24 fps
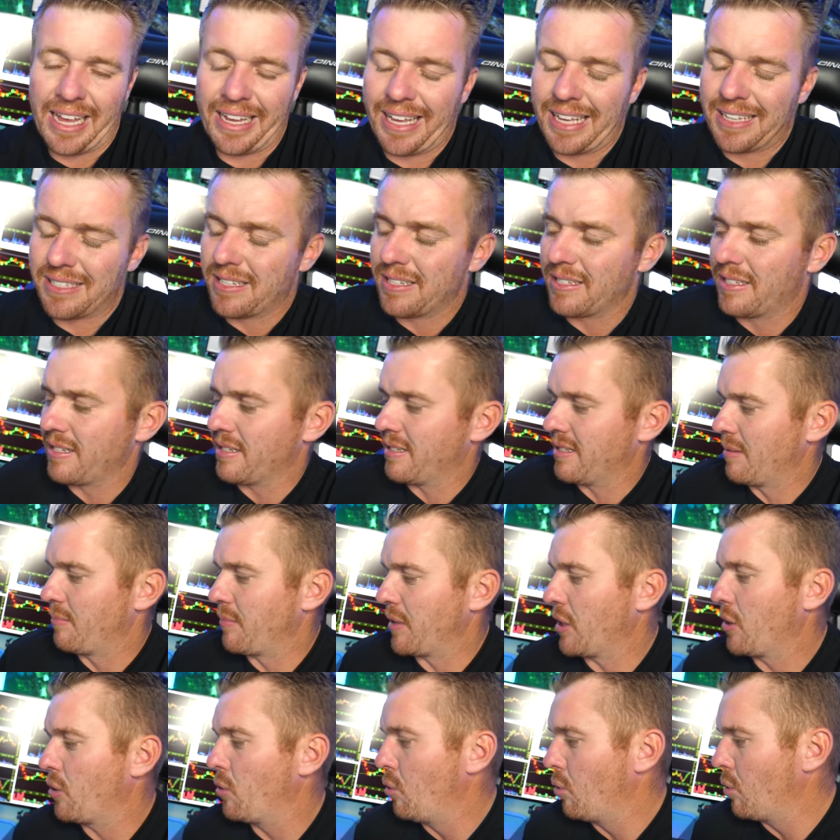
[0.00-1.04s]
I guess it's just
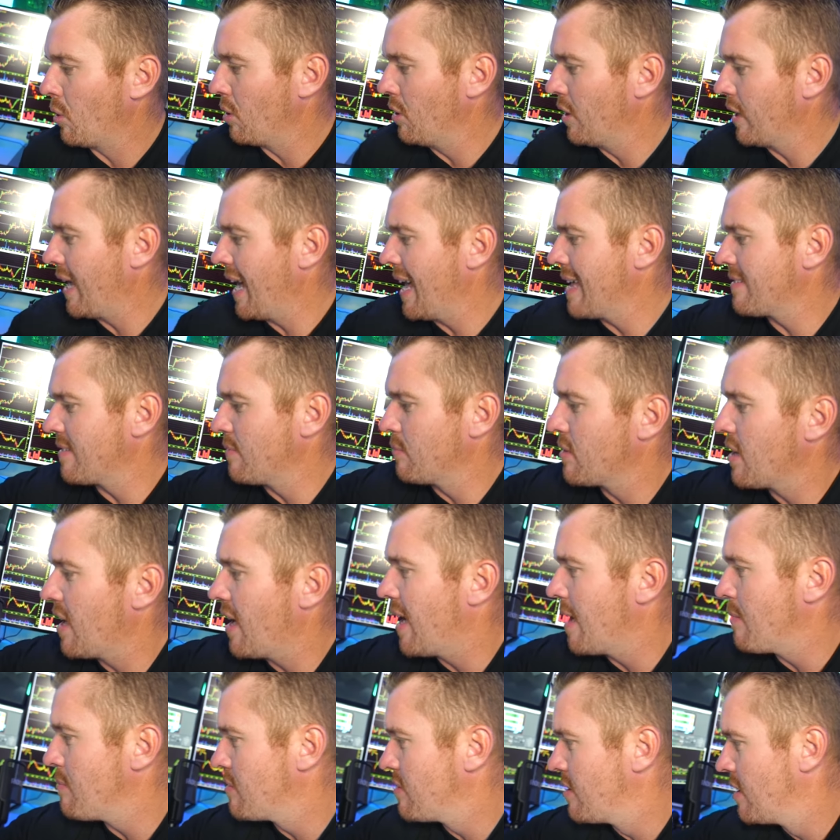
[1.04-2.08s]
something cool to look at
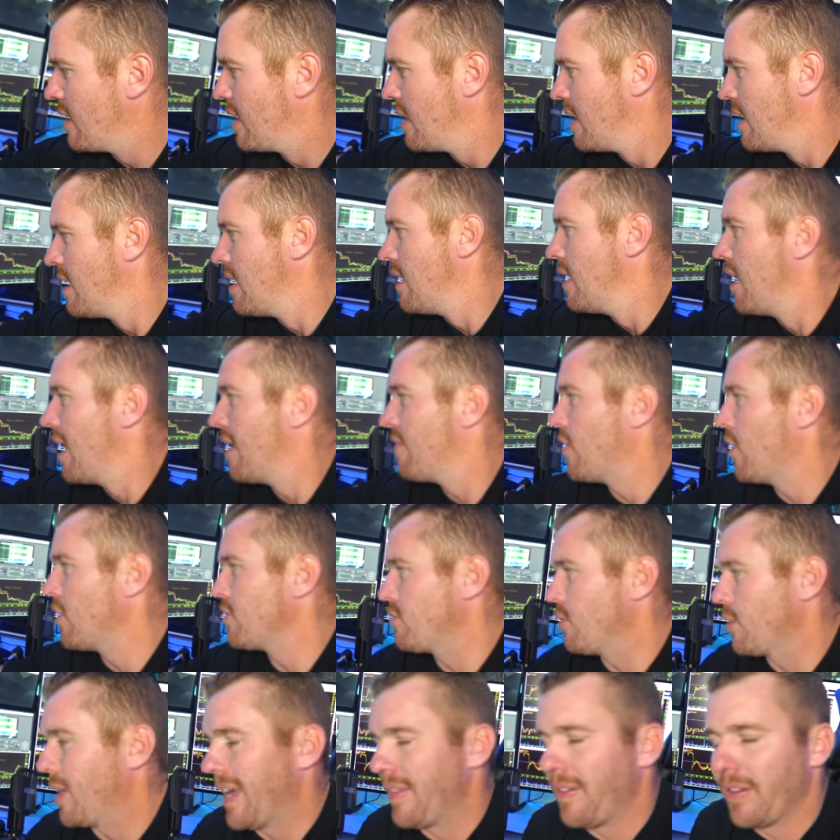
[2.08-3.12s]
sometimes. I've
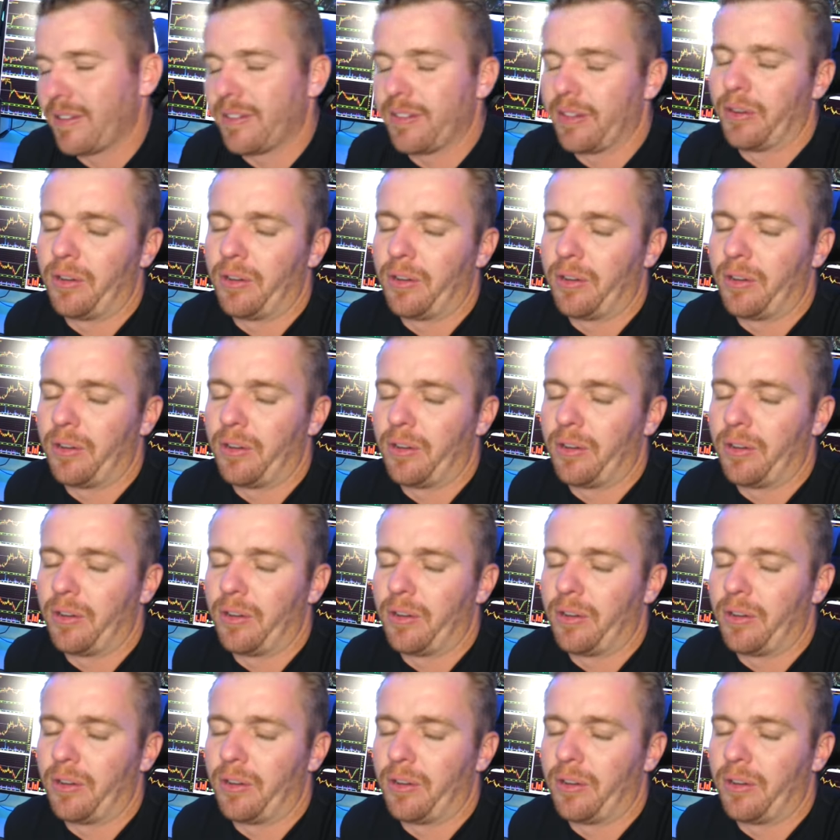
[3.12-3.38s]
also got this